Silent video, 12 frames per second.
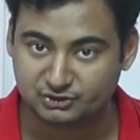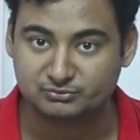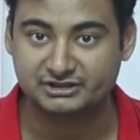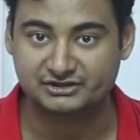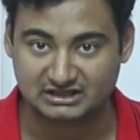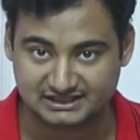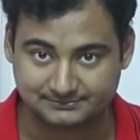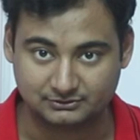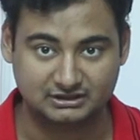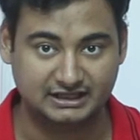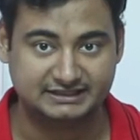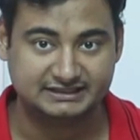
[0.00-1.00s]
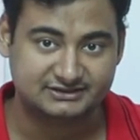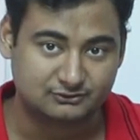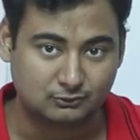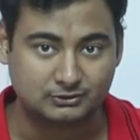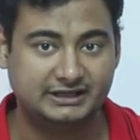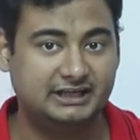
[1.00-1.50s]
human transport like
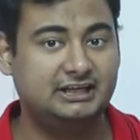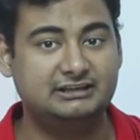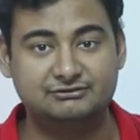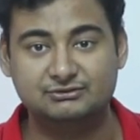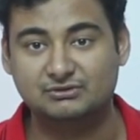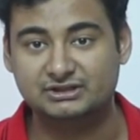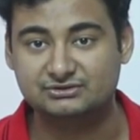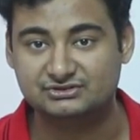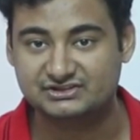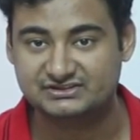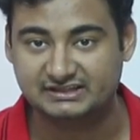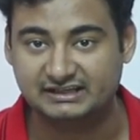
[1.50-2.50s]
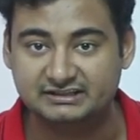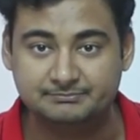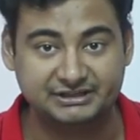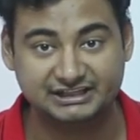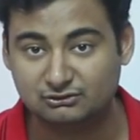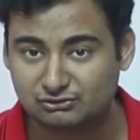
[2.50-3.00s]
it's okay if you want to just send
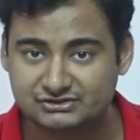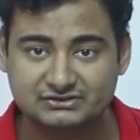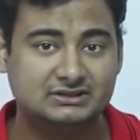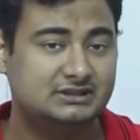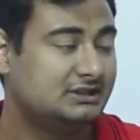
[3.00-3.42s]
payloads